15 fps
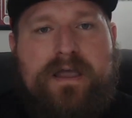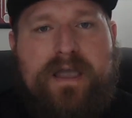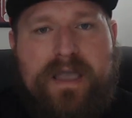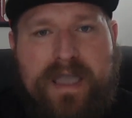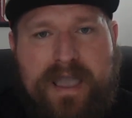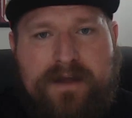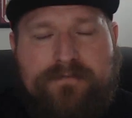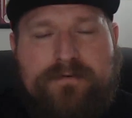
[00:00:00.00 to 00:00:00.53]

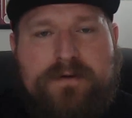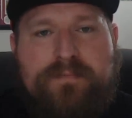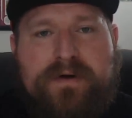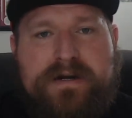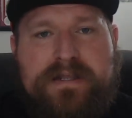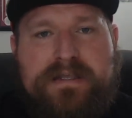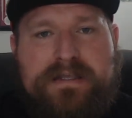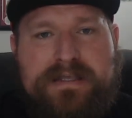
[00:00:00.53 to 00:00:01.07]

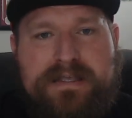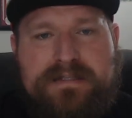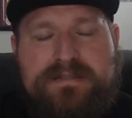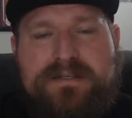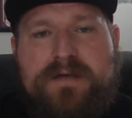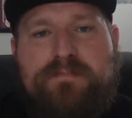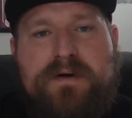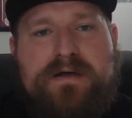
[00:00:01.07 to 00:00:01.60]
everybody gets
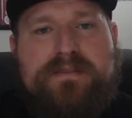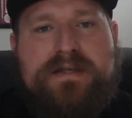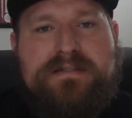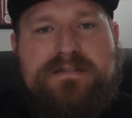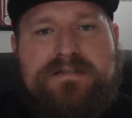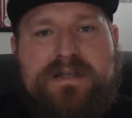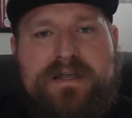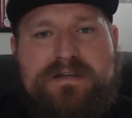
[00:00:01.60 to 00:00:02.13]
up on that
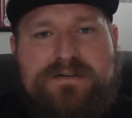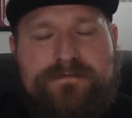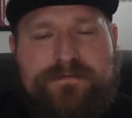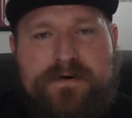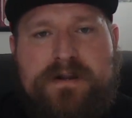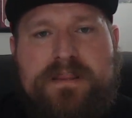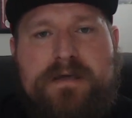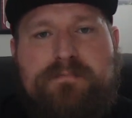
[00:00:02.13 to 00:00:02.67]
stage in
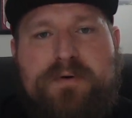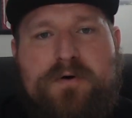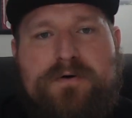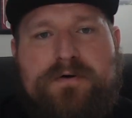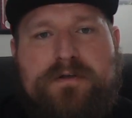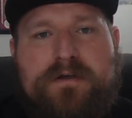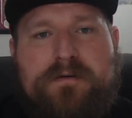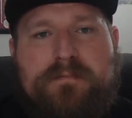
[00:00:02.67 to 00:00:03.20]
front of that
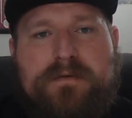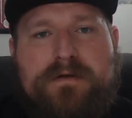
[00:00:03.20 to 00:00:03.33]
podium